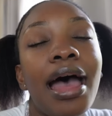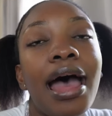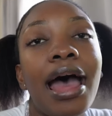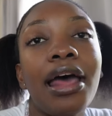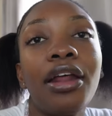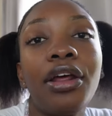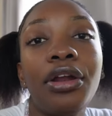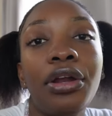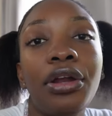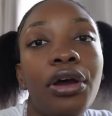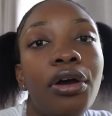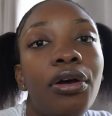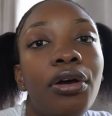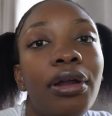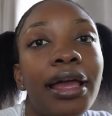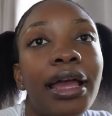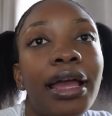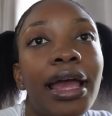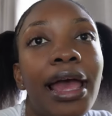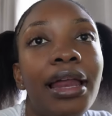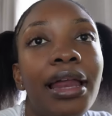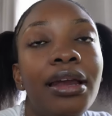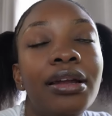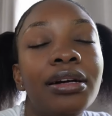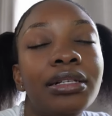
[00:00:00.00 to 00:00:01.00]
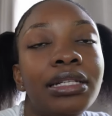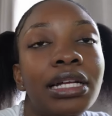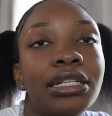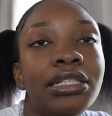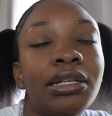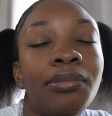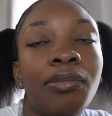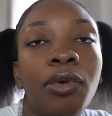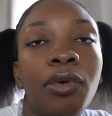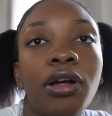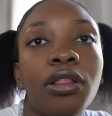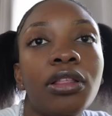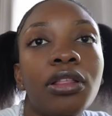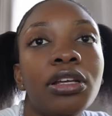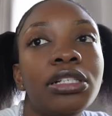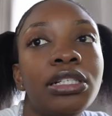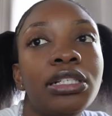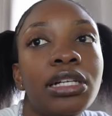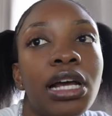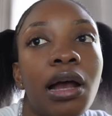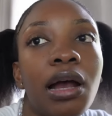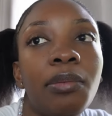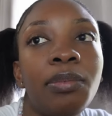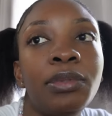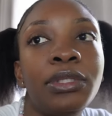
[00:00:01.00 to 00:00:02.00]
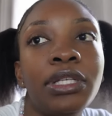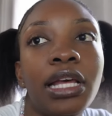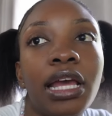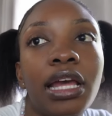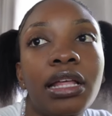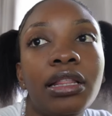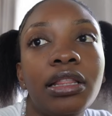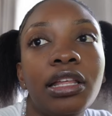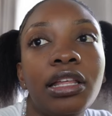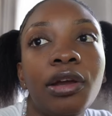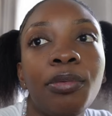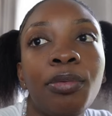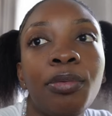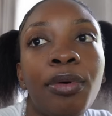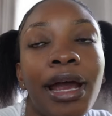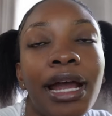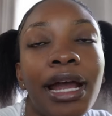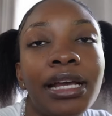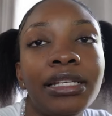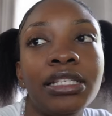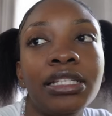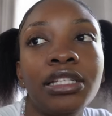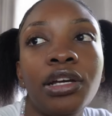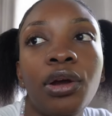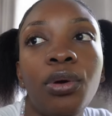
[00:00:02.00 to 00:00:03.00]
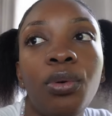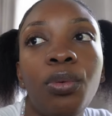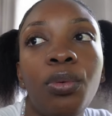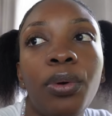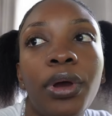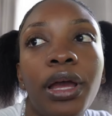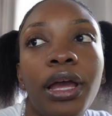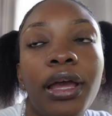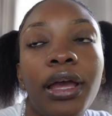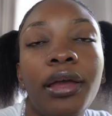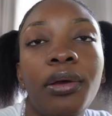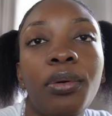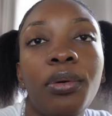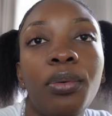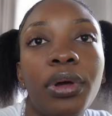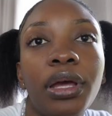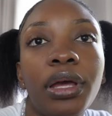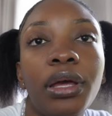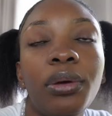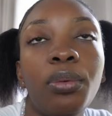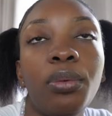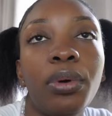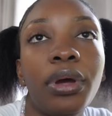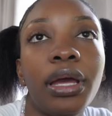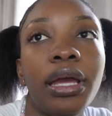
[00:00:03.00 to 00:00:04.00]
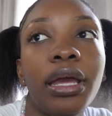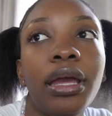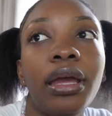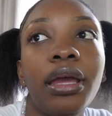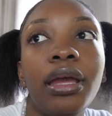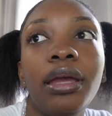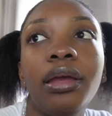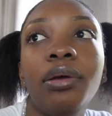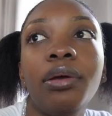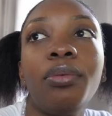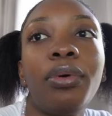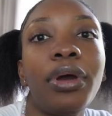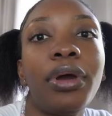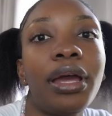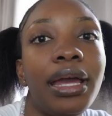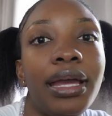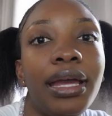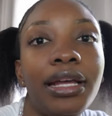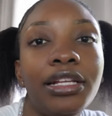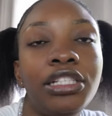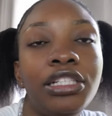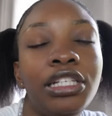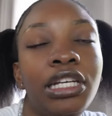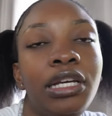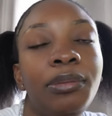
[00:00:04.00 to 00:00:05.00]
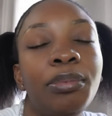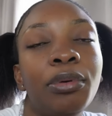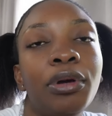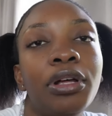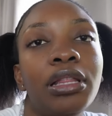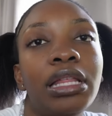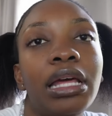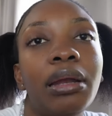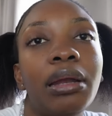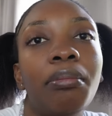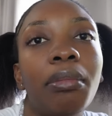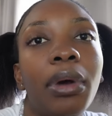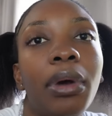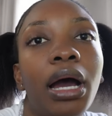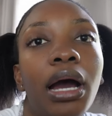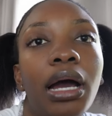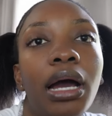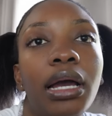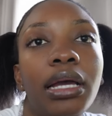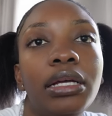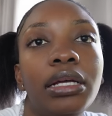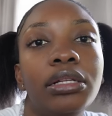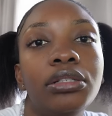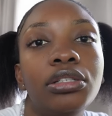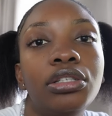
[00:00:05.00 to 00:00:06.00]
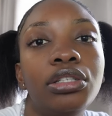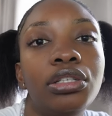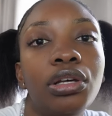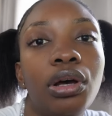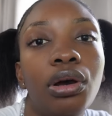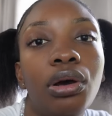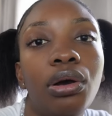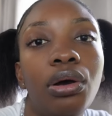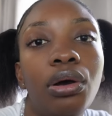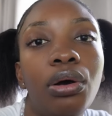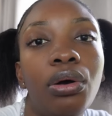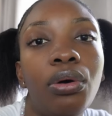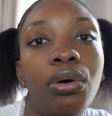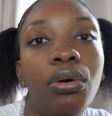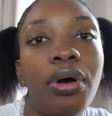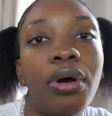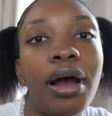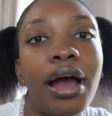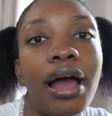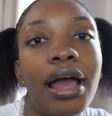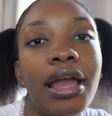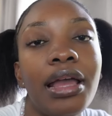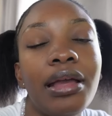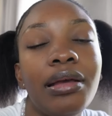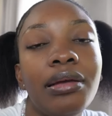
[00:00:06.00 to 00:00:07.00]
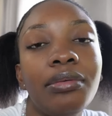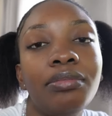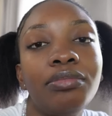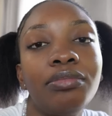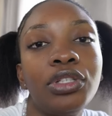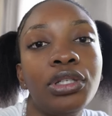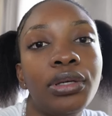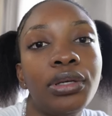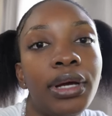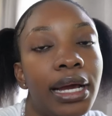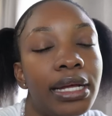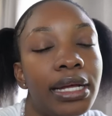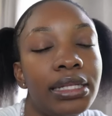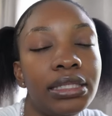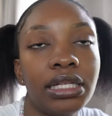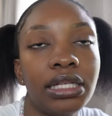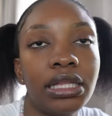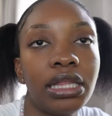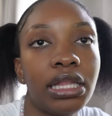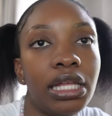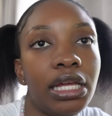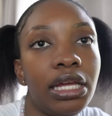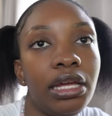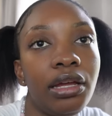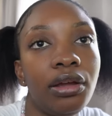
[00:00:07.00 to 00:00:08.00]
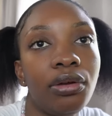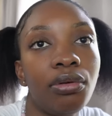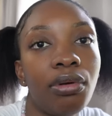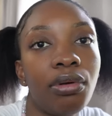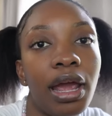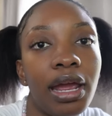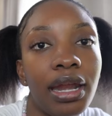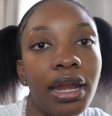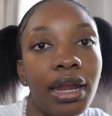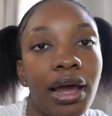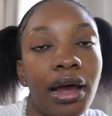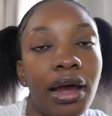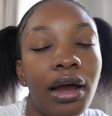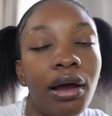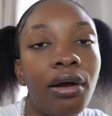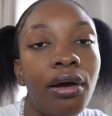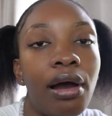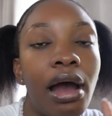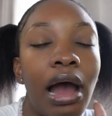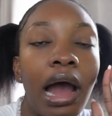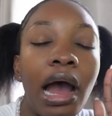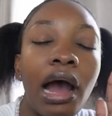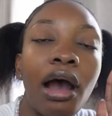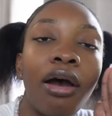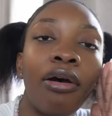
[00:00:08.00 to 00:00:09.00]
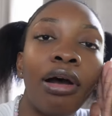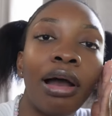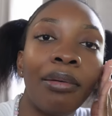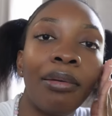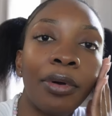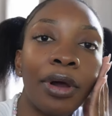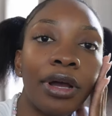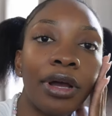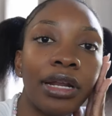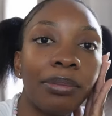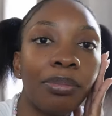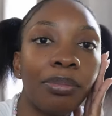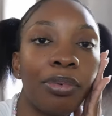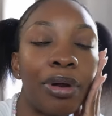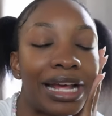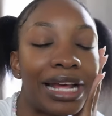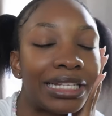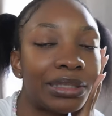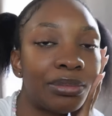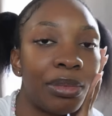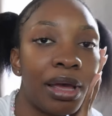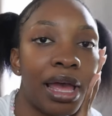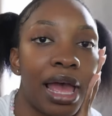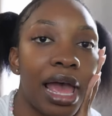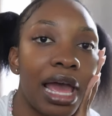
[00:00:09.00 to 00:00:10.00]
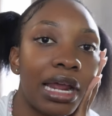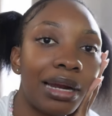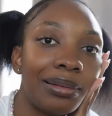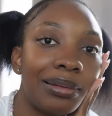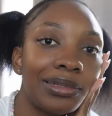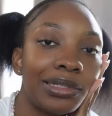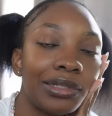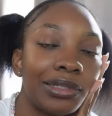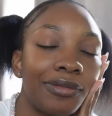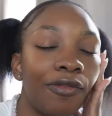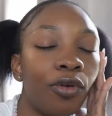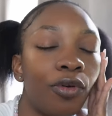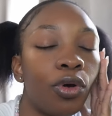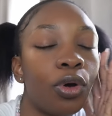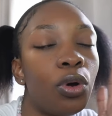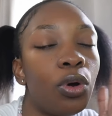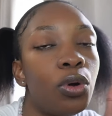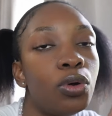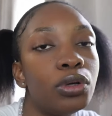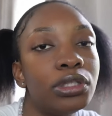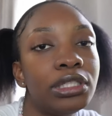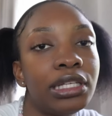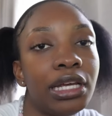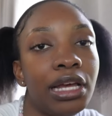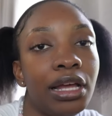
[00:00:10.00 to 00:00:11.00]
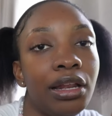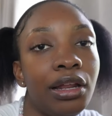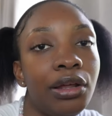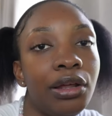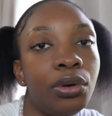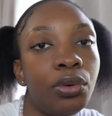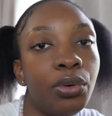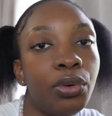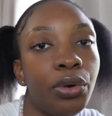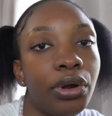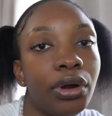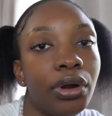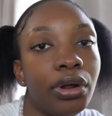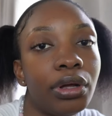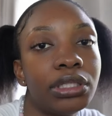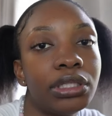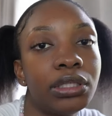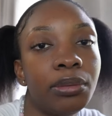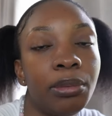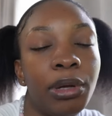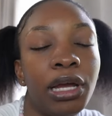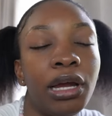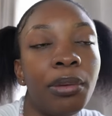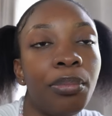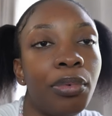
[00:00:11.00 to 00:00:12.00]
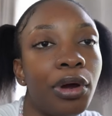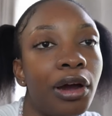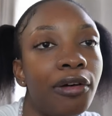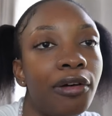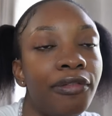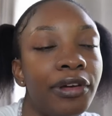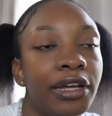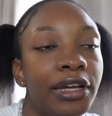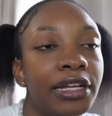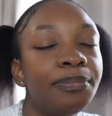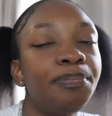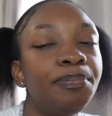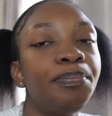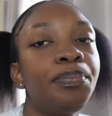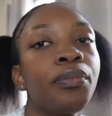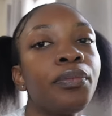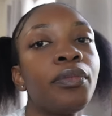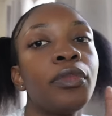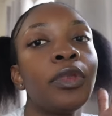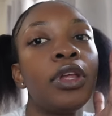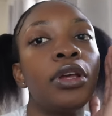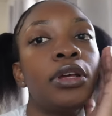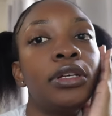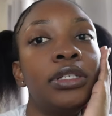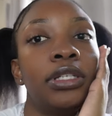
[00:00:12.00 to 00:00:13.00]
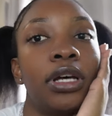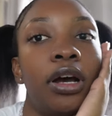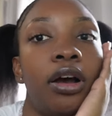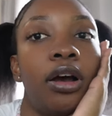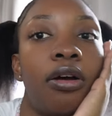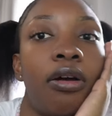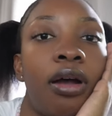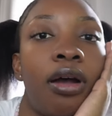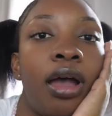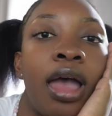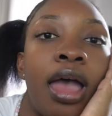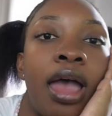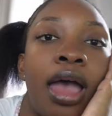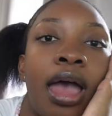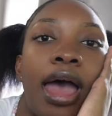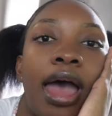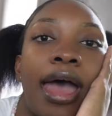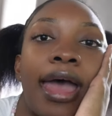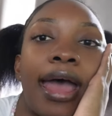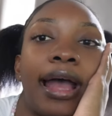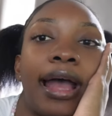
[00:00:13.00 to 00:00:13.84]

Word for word: I don't know. Like I looked at some other shops and their prices are way, way, way, way cheaper than mine. So I am trying to think right now how I'm going to price my items for wholesale in order to make a profit. So I